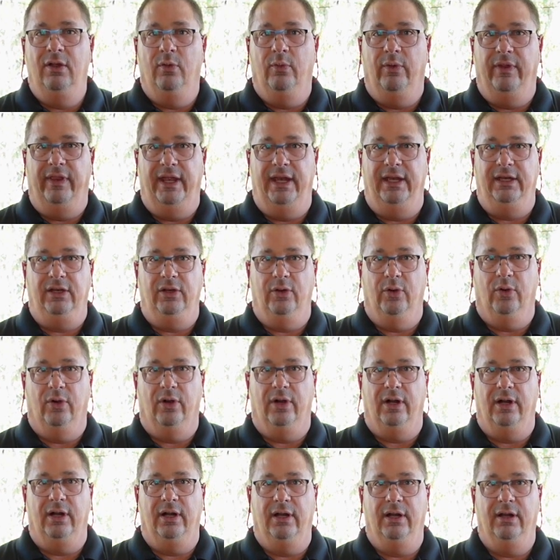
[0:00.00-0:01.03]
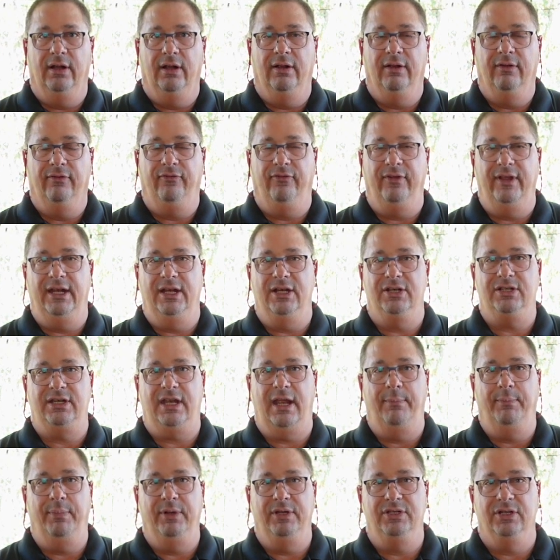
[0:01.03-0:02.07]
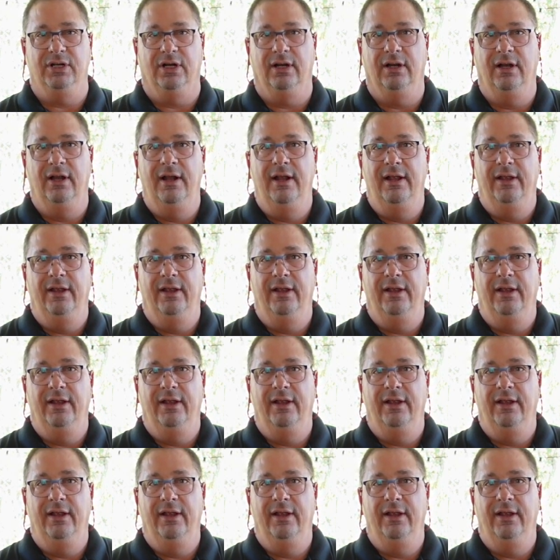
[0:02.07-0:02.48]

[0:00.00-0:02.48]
within your finished temperature,